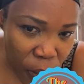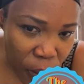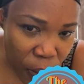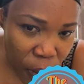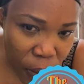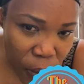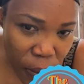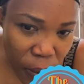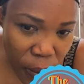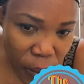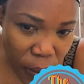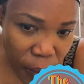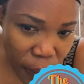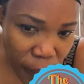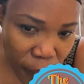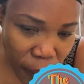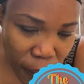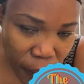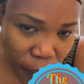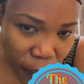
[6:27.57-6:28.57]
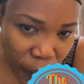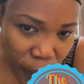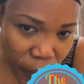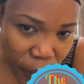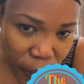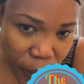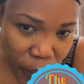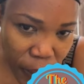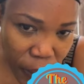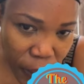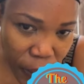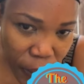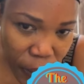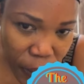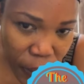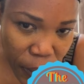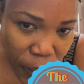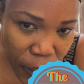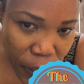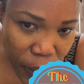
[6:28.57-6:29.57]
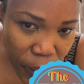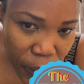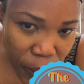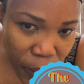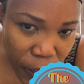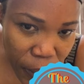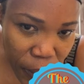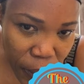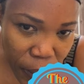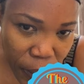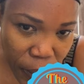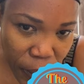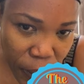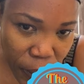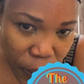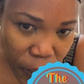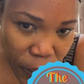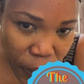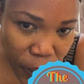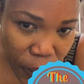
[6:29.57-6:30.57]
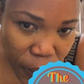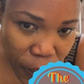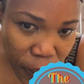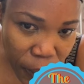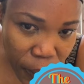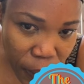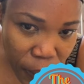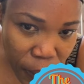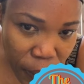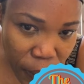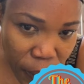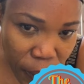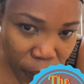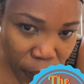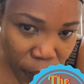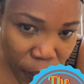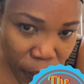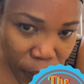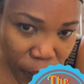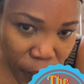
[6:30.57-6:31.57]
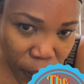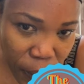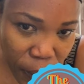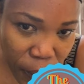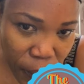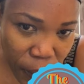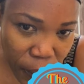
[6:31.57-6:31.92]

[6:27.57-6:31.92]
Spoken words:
Nothing is said.